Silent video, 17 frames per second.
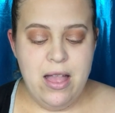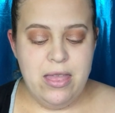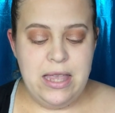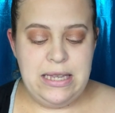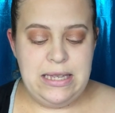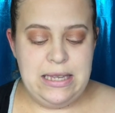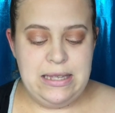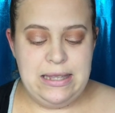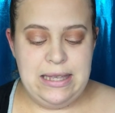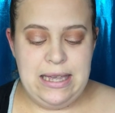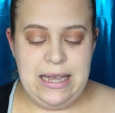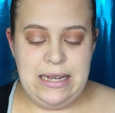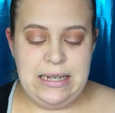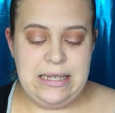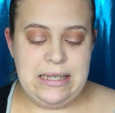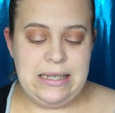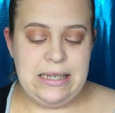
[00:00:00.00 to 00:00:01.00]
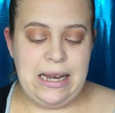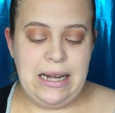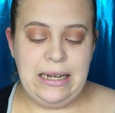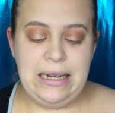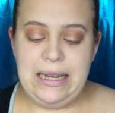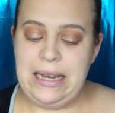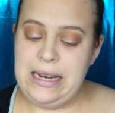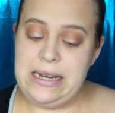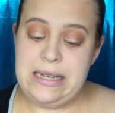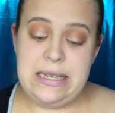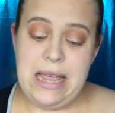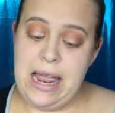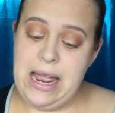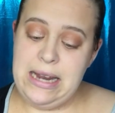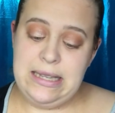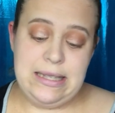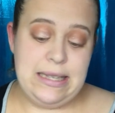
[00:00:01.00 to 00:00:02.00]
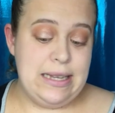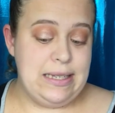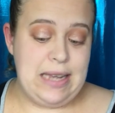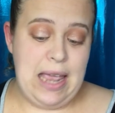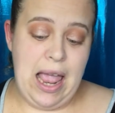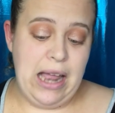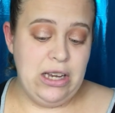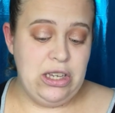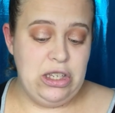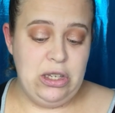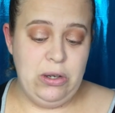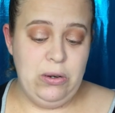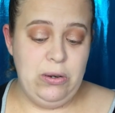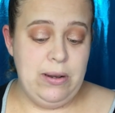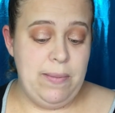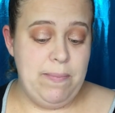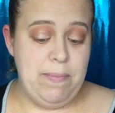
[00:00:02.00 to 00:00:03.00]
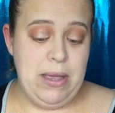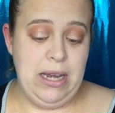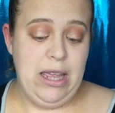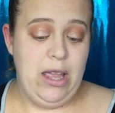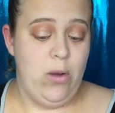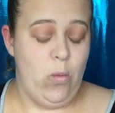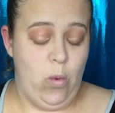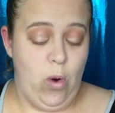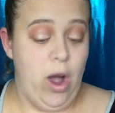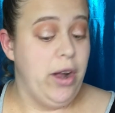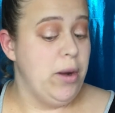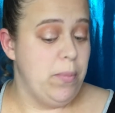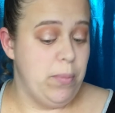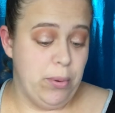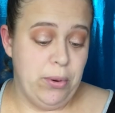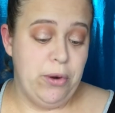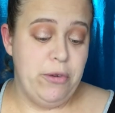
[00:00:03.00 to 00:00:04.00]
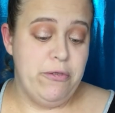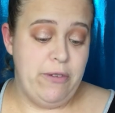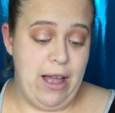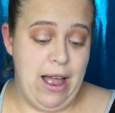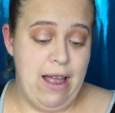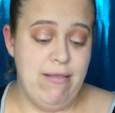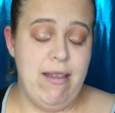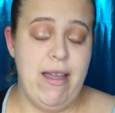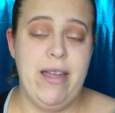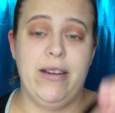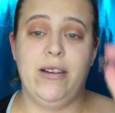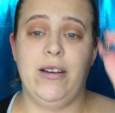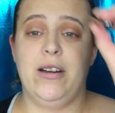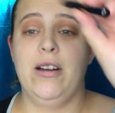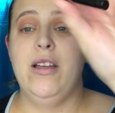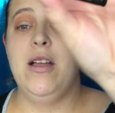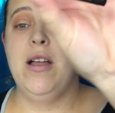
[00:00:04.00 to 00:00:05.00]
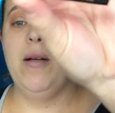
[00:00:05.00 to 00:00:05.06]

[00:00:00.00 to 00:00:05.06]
This is the Insanely Intense Tattooed Mini Waterproof Eyeliner